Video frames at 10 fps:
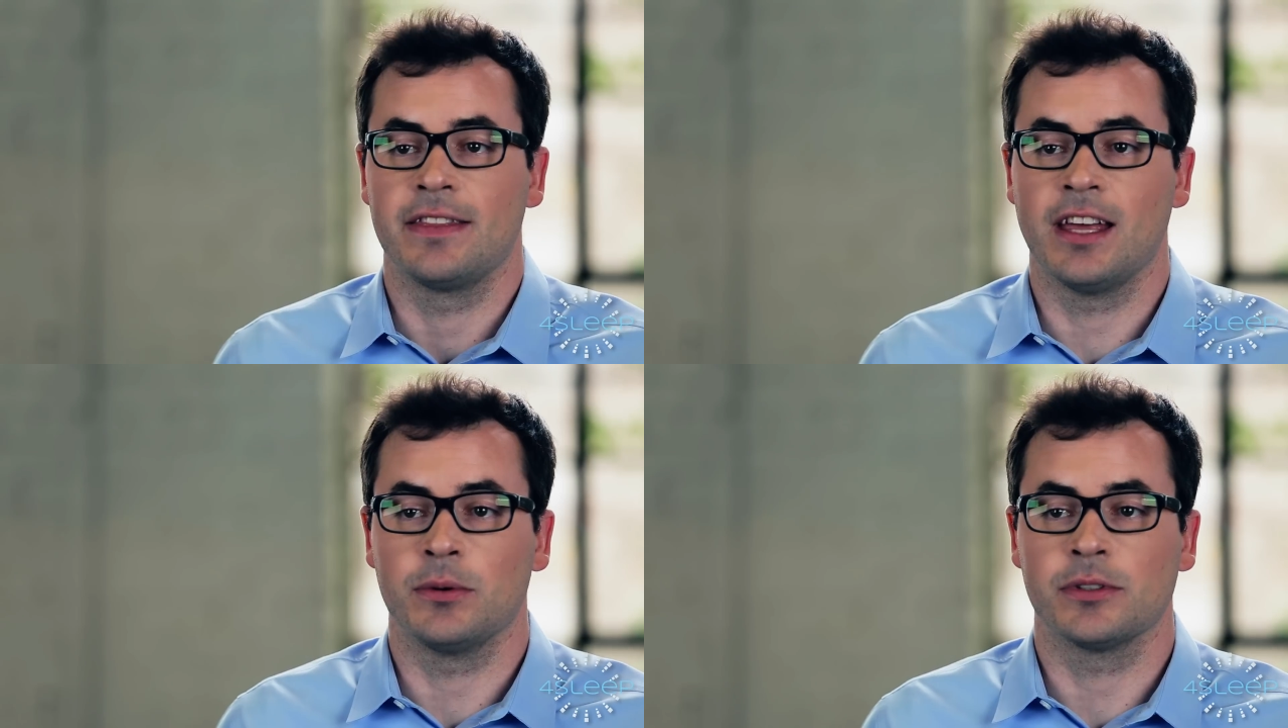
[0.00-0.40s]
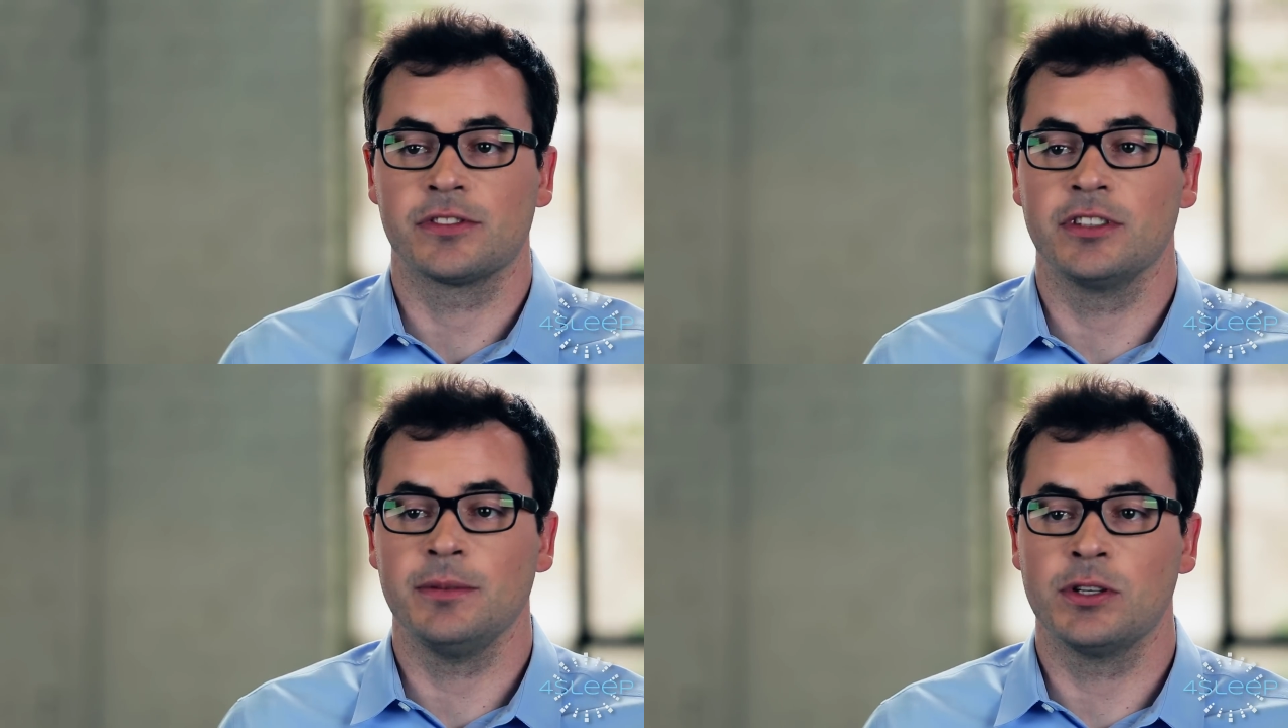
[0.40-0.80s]
that will
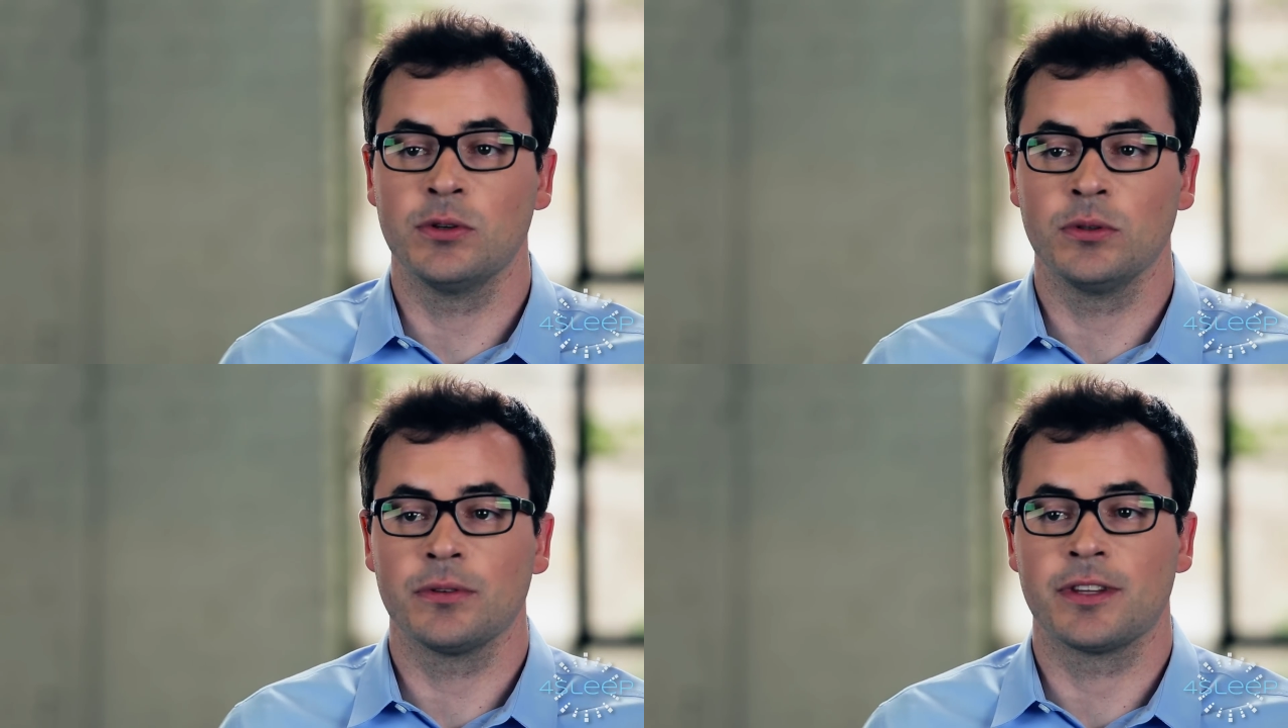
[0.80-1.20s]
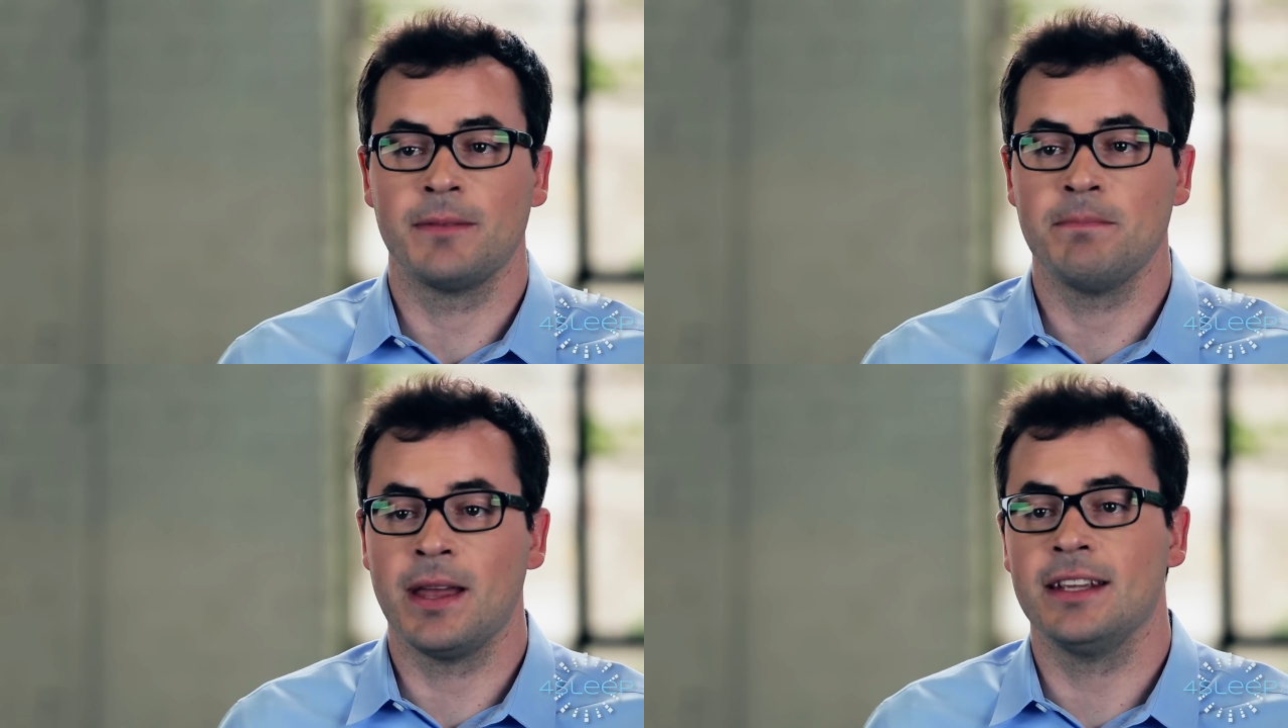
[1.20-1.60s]
sleep cooler
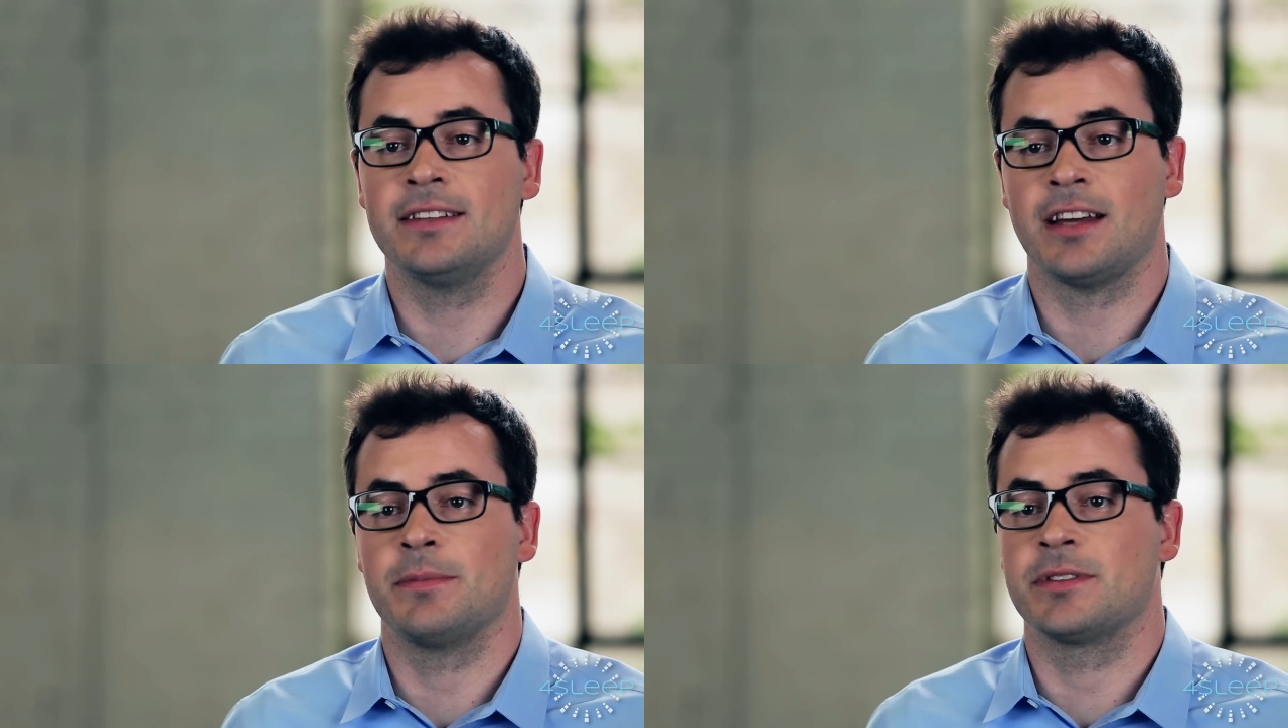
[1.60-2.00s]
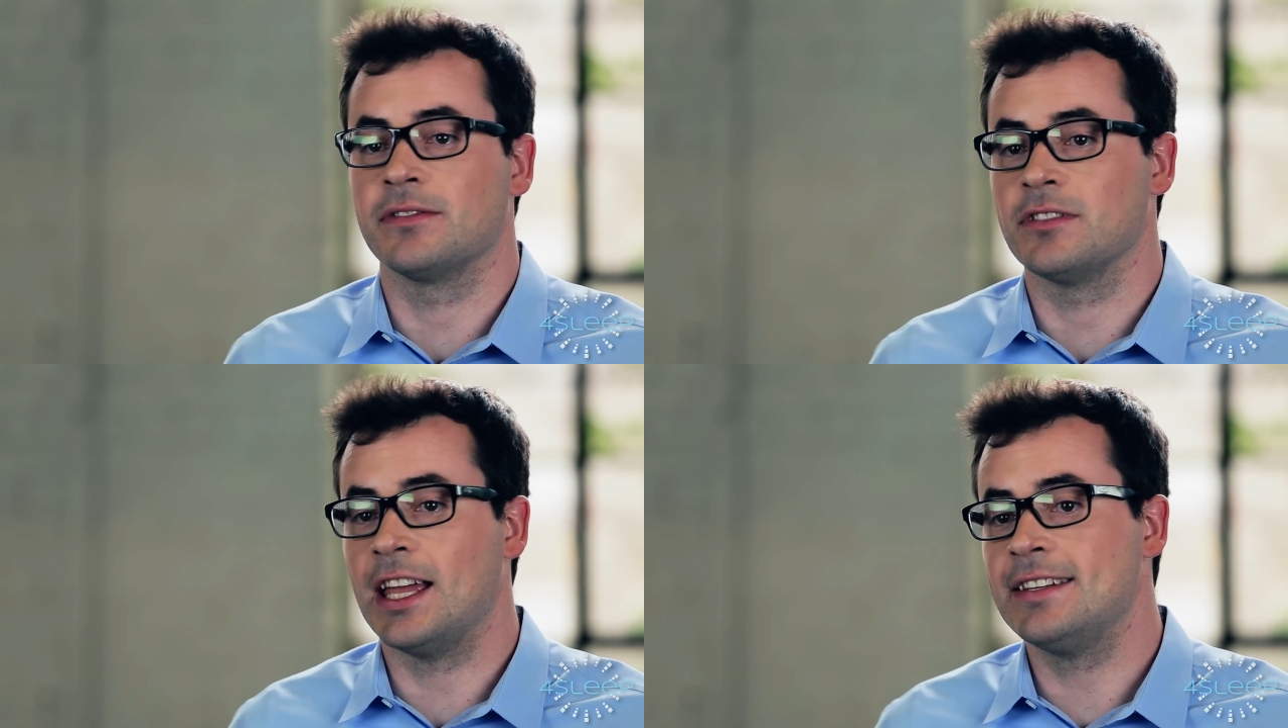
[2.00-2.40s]
than many types
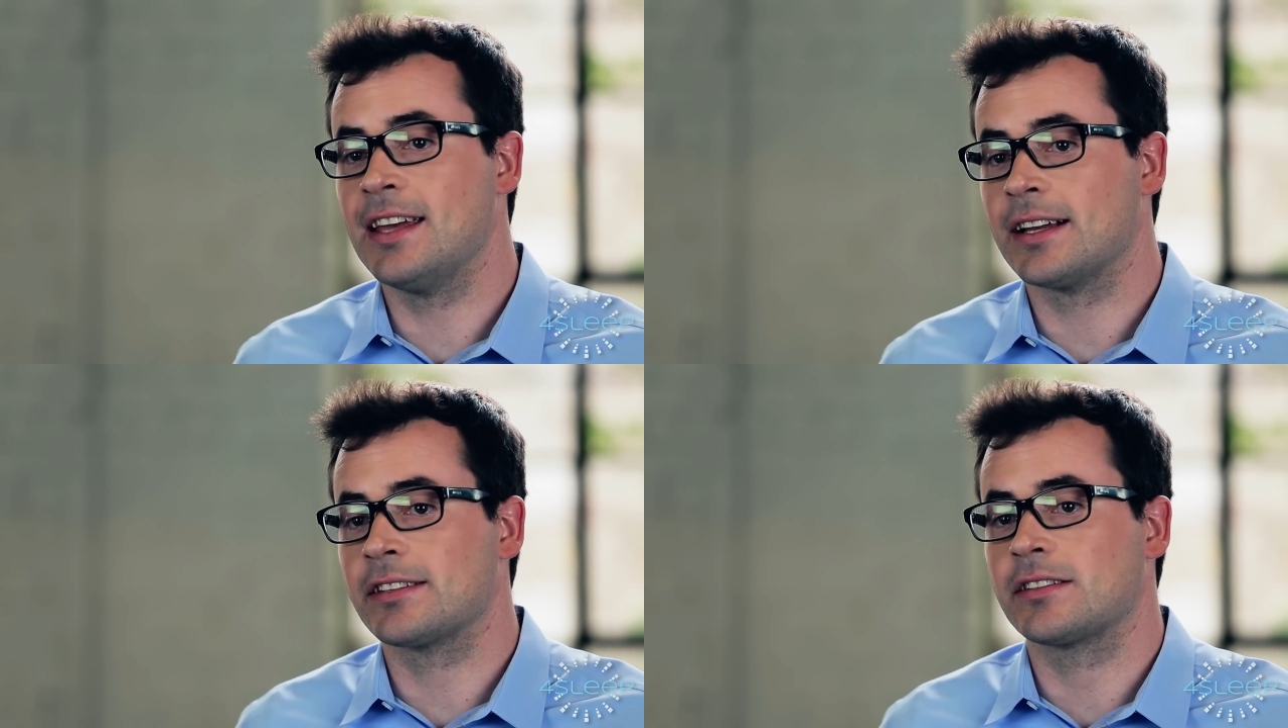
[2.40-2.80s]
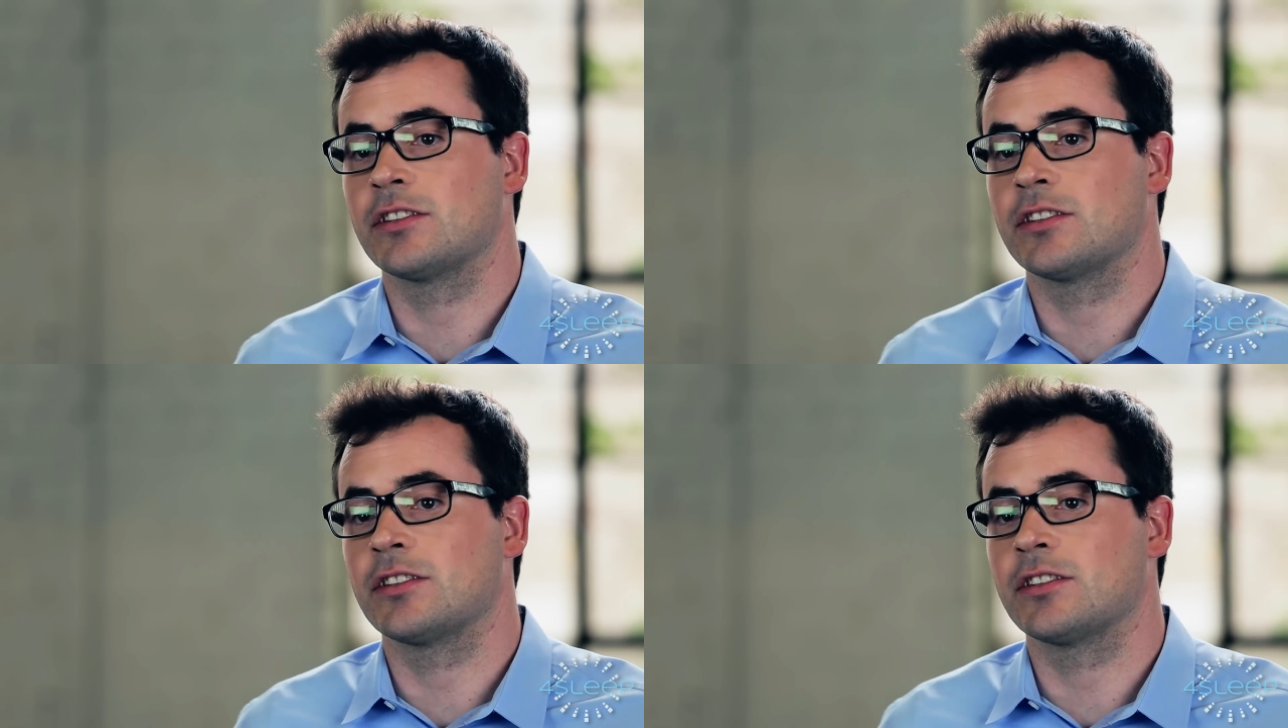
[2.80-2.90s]
of latex,